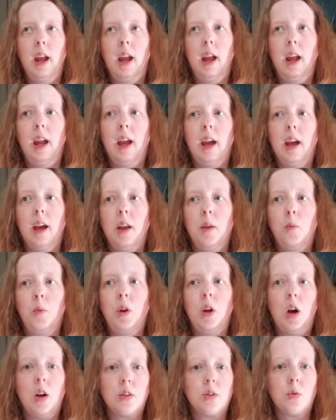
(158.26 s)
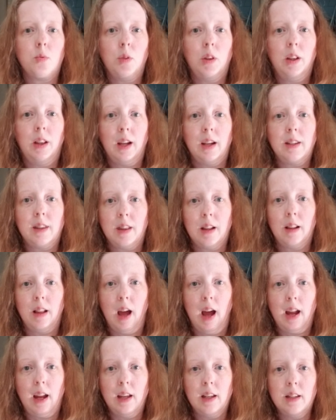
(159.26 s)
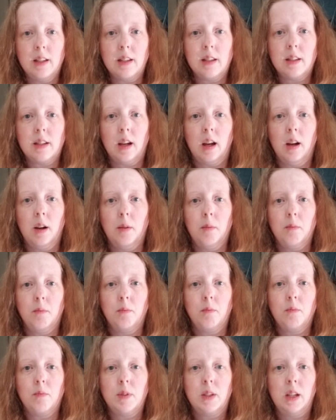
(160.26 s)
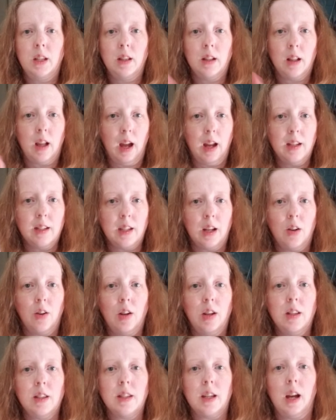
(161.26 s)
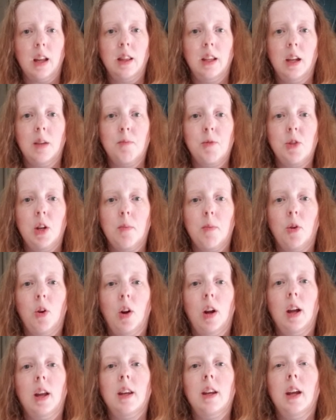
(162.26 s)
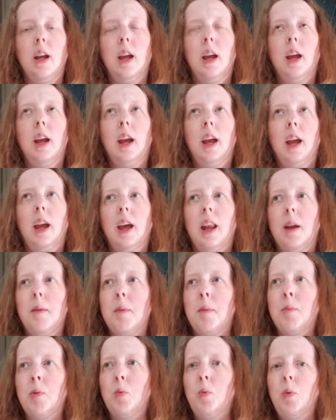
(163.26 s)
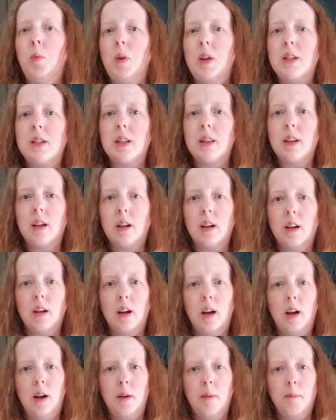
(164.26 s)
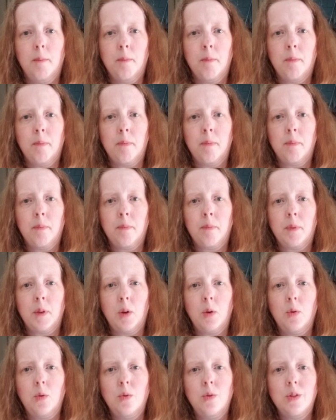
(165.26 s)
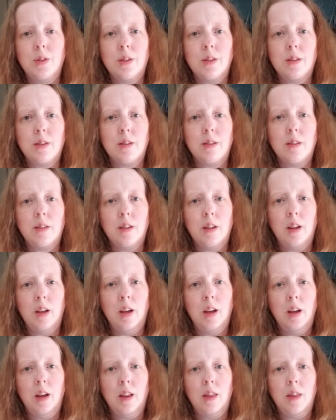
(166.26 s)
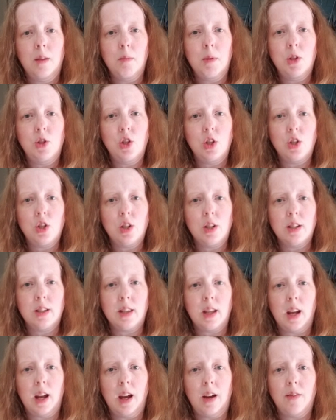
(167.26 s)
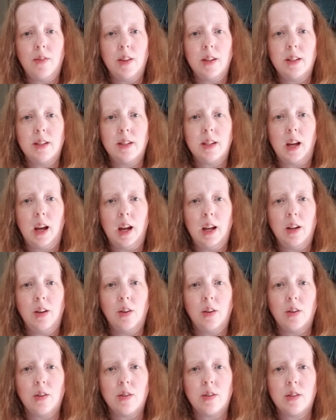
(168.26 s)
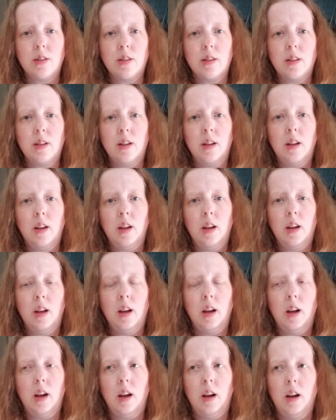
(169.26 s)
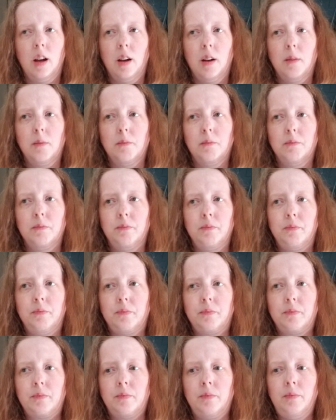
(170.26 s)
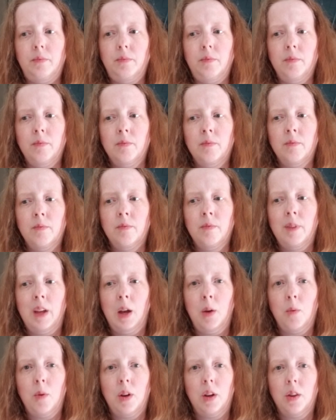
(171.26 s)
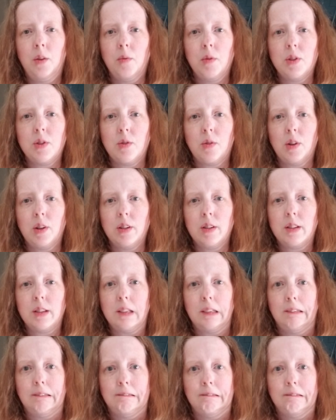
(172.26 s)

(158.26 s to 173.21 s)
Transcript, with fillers: And we also really liked the lions, um, seeing the lions that are inside the MGM Grand. And I remember we went to the um, who's the magicians that have the tigers um, at one of the resorts.